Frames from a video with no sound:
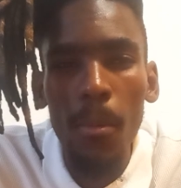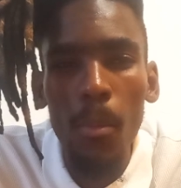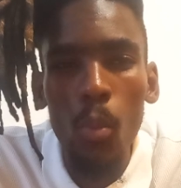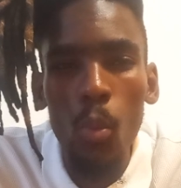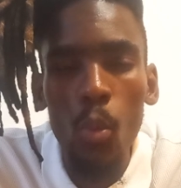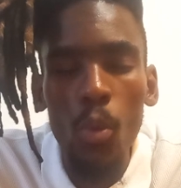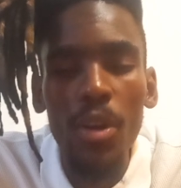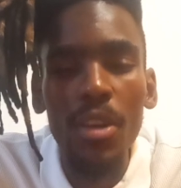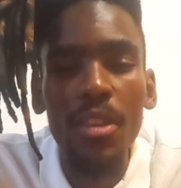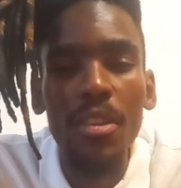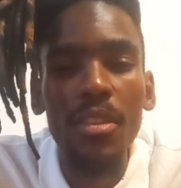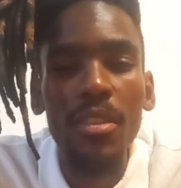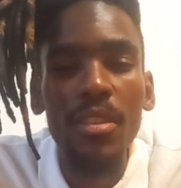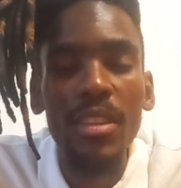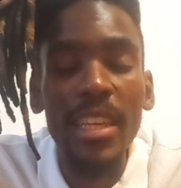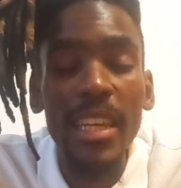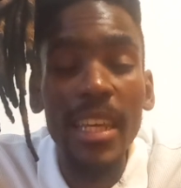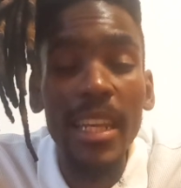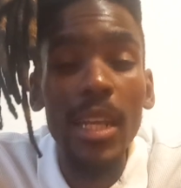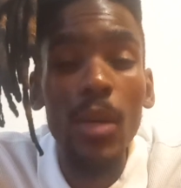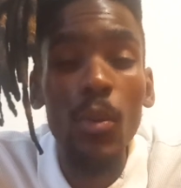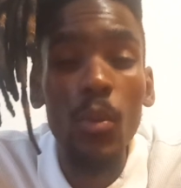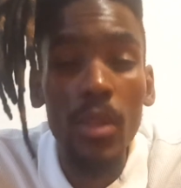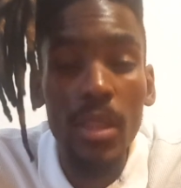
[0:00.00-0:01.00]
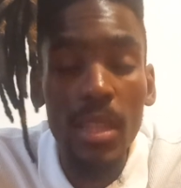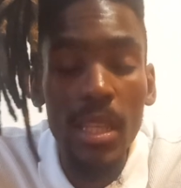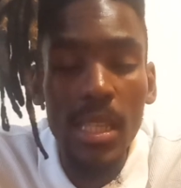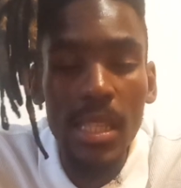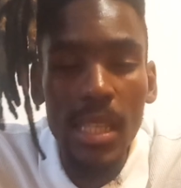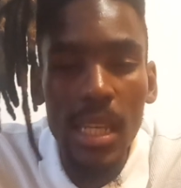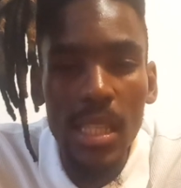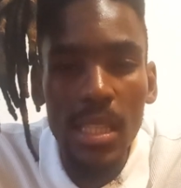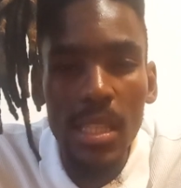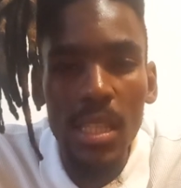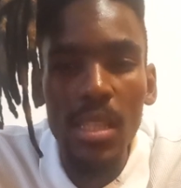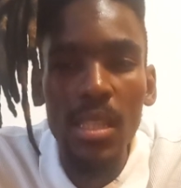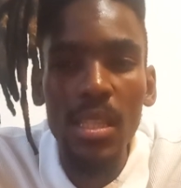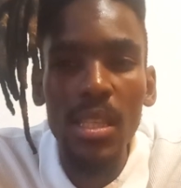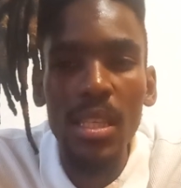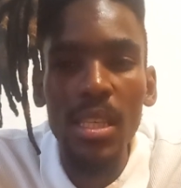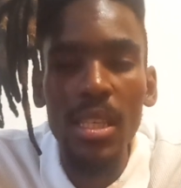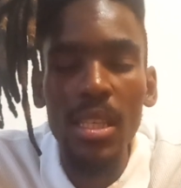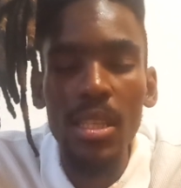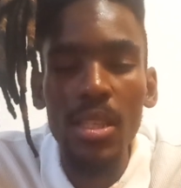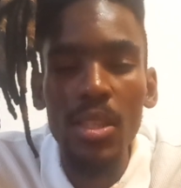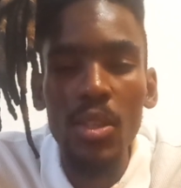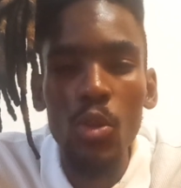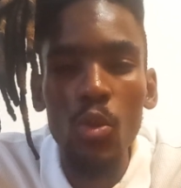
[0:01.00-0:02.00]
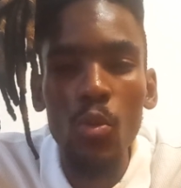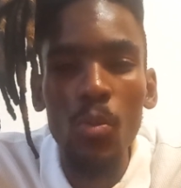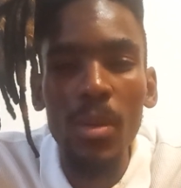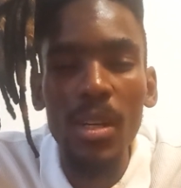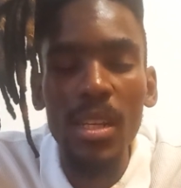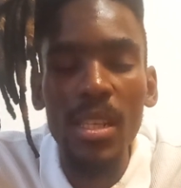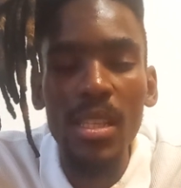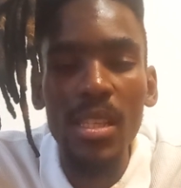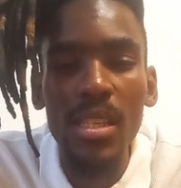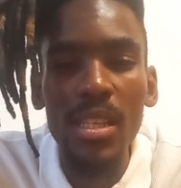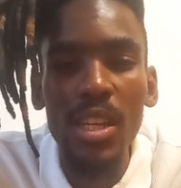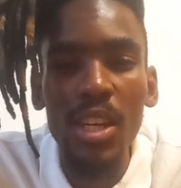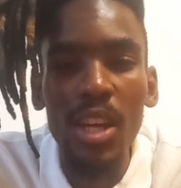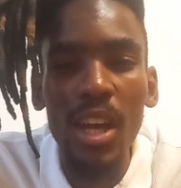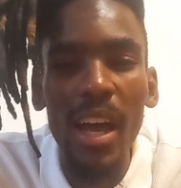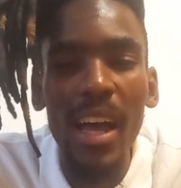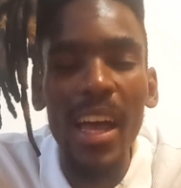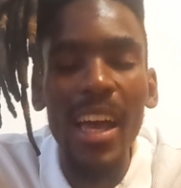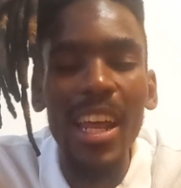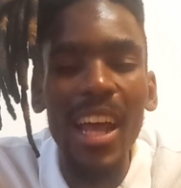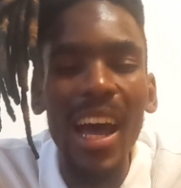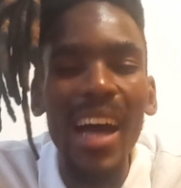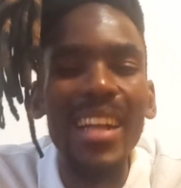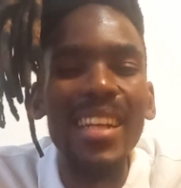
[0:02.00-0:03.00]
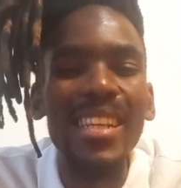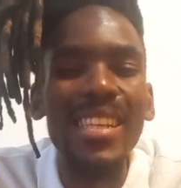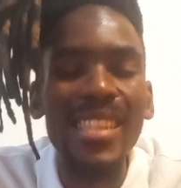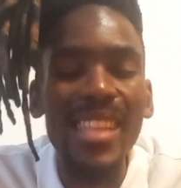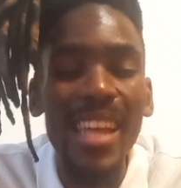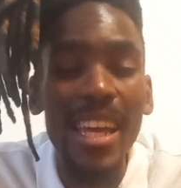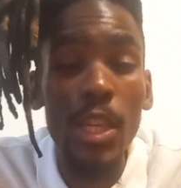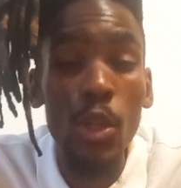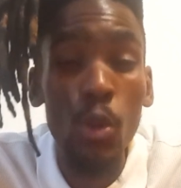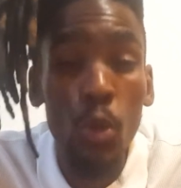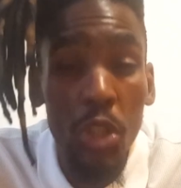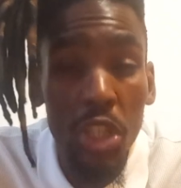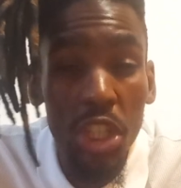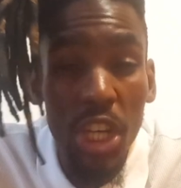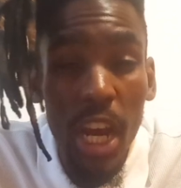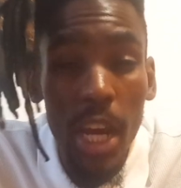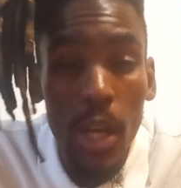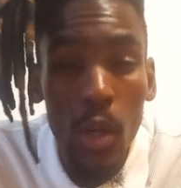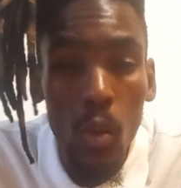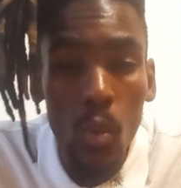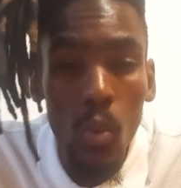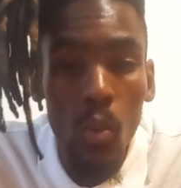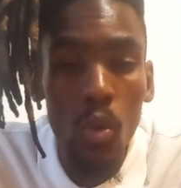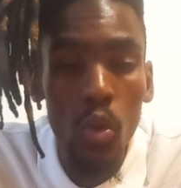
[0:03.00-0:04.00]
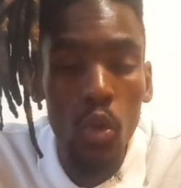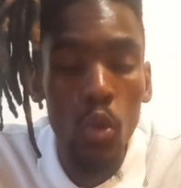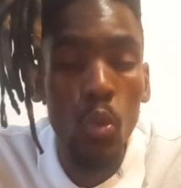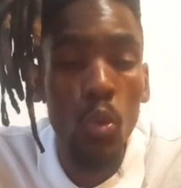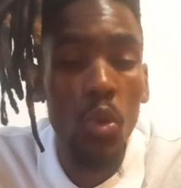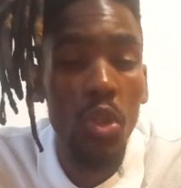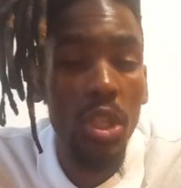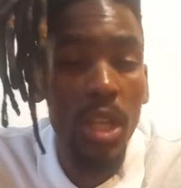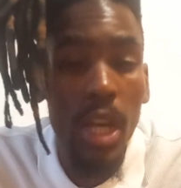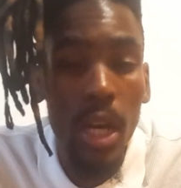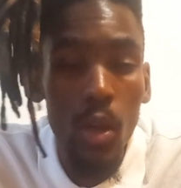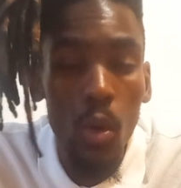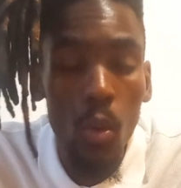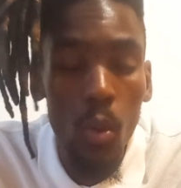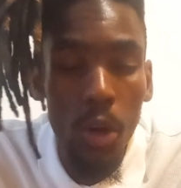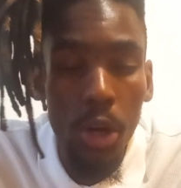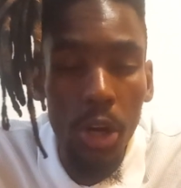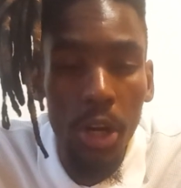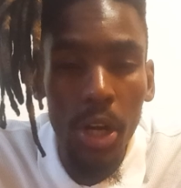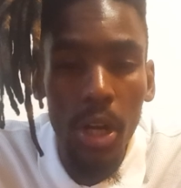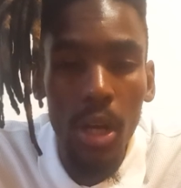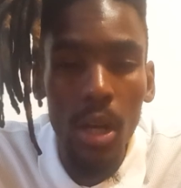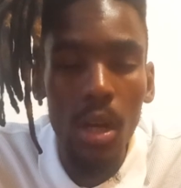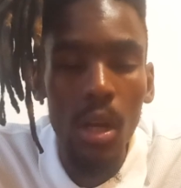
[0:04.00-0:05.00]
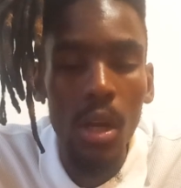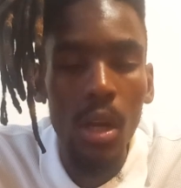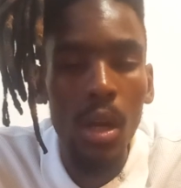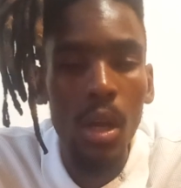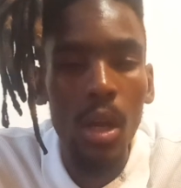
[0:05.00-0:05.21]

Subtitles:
with dealing with these entities, you must understand your shadow, do shadow work,